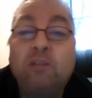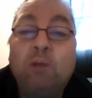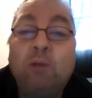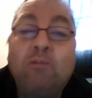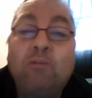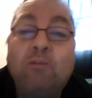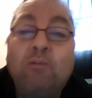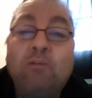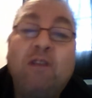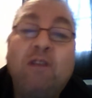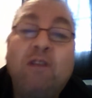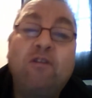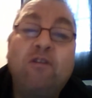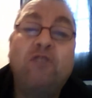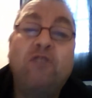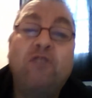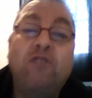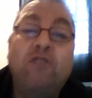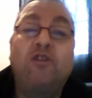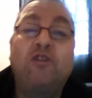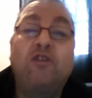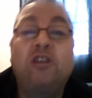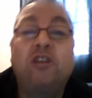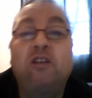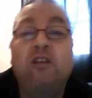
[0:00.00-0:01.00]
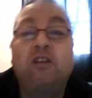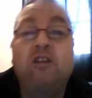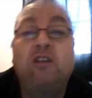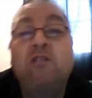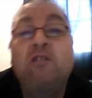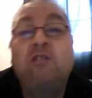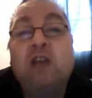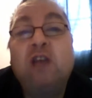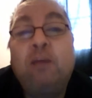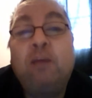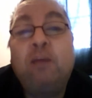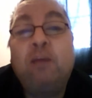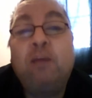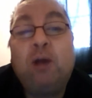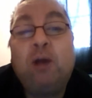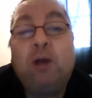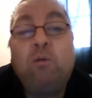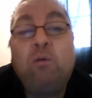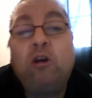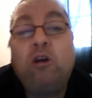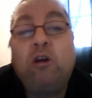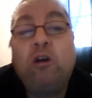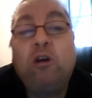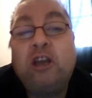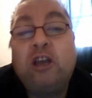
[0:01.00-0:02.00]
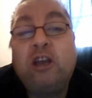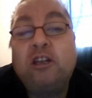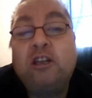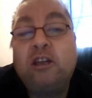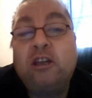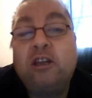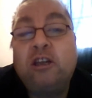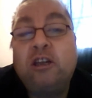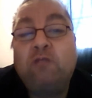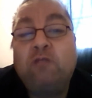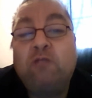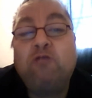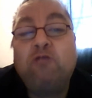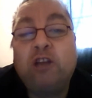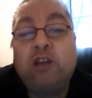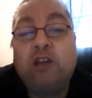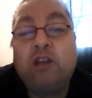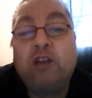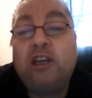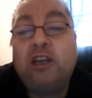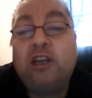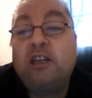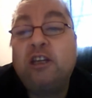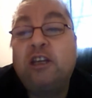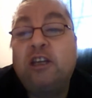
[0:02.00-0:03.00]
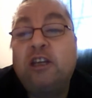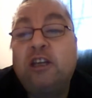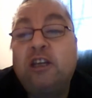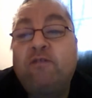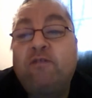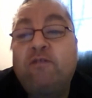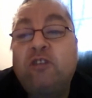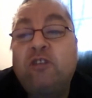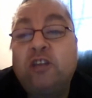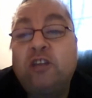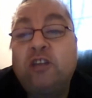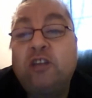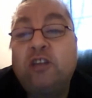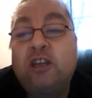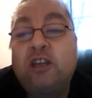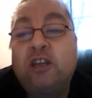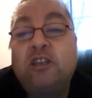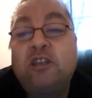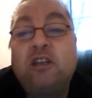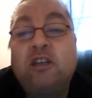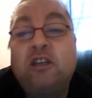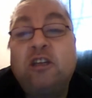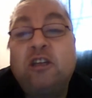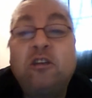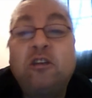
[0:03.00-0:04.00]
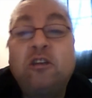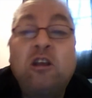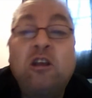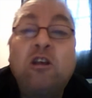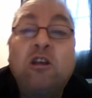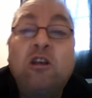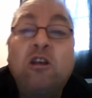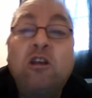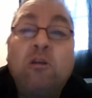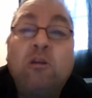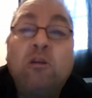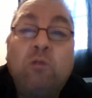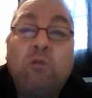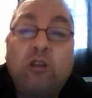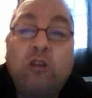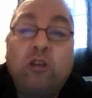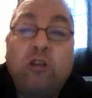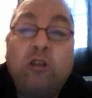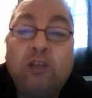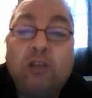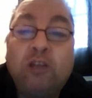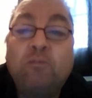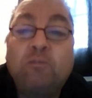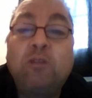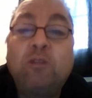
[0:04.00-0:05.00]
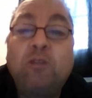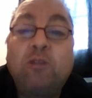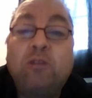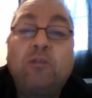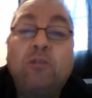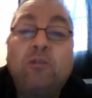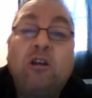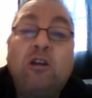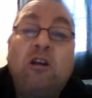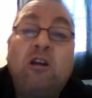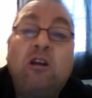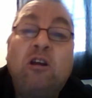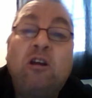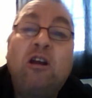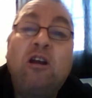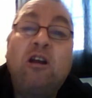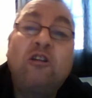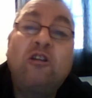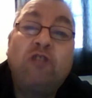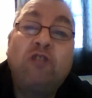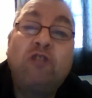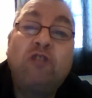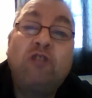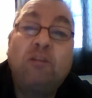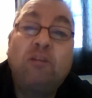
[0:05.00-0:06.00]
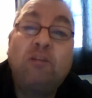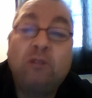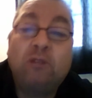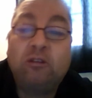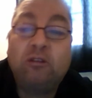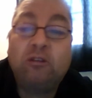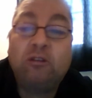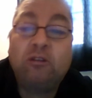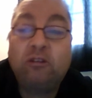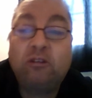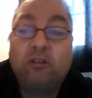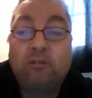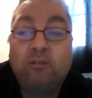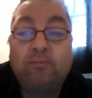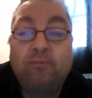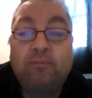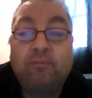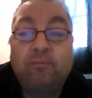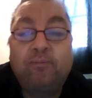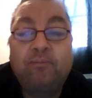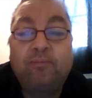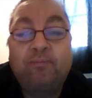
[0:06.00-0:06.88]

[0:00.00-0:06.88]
in my previous video about what chronic kidney disease is, what the symptoms are, and treatments.